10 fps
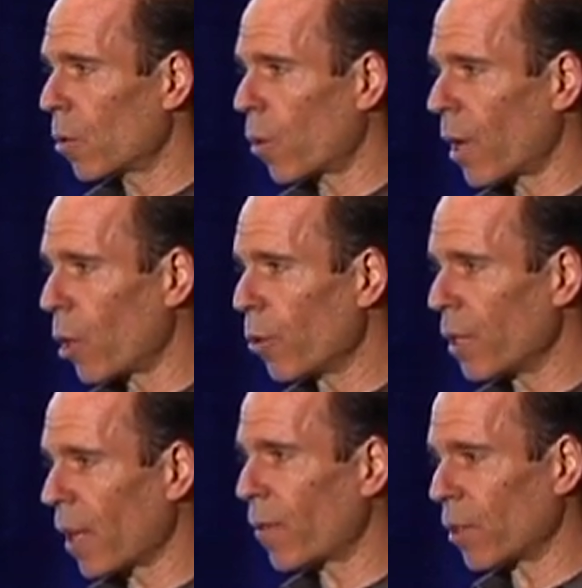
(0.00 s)
The word
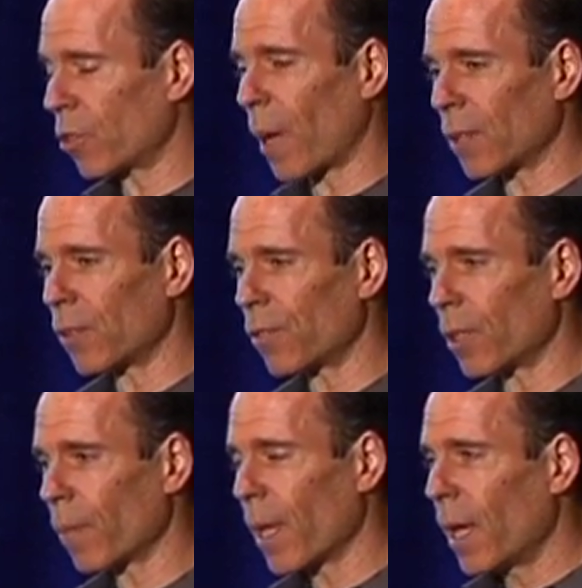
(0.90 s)
healthy life
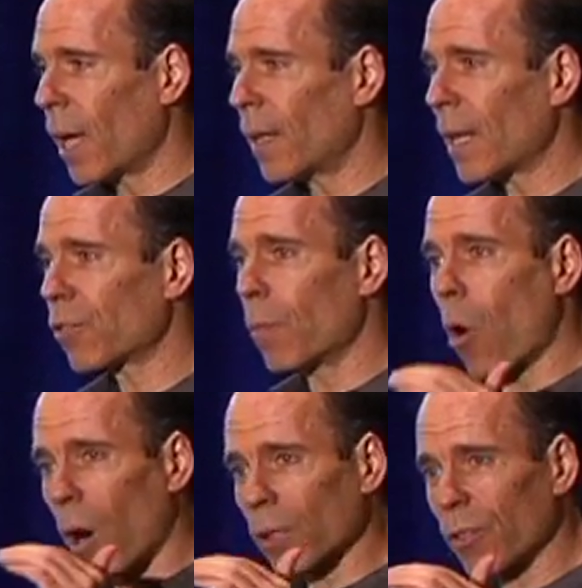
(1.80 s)
expectancy. And that's
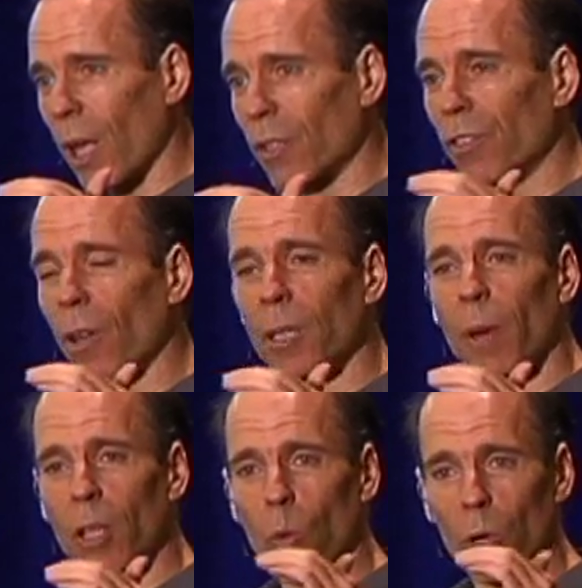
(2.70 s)
marked and studied
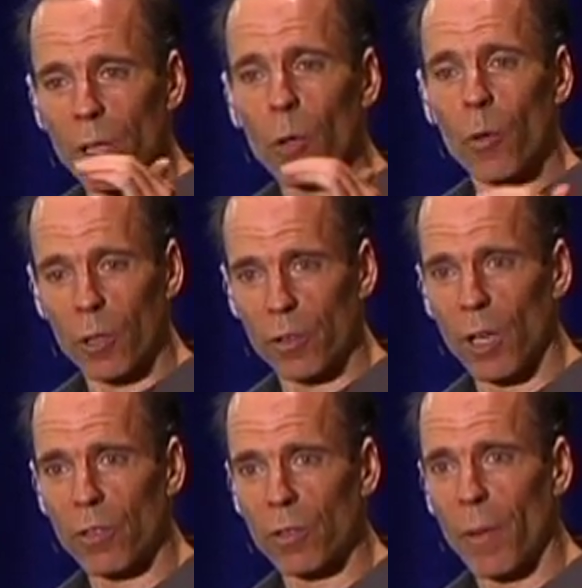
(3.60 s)
by the World Health
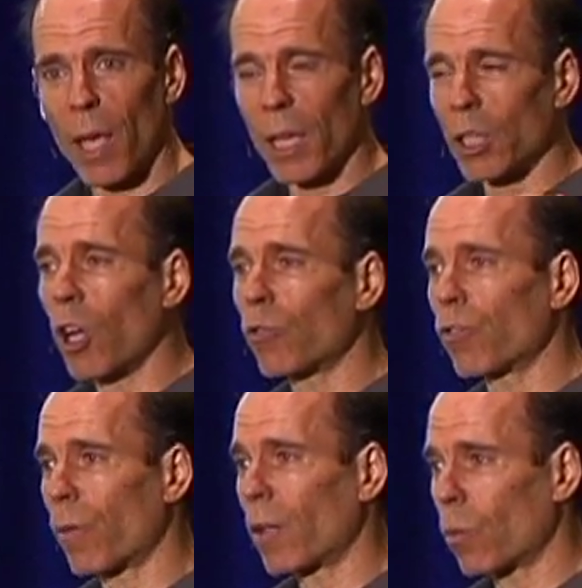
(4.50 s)
Organization in
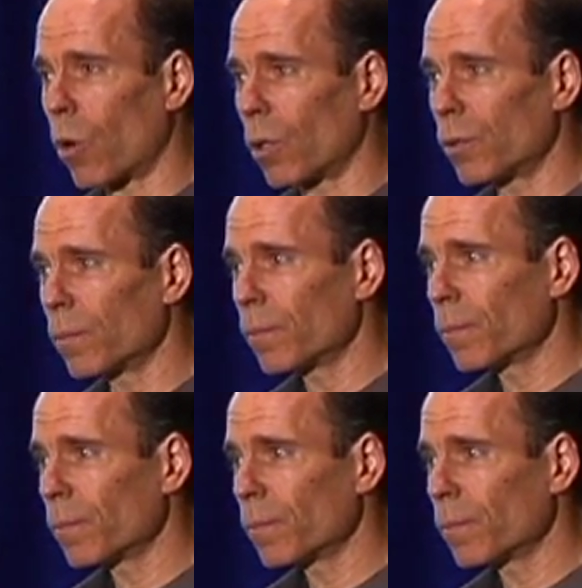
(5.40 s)
countries around the world.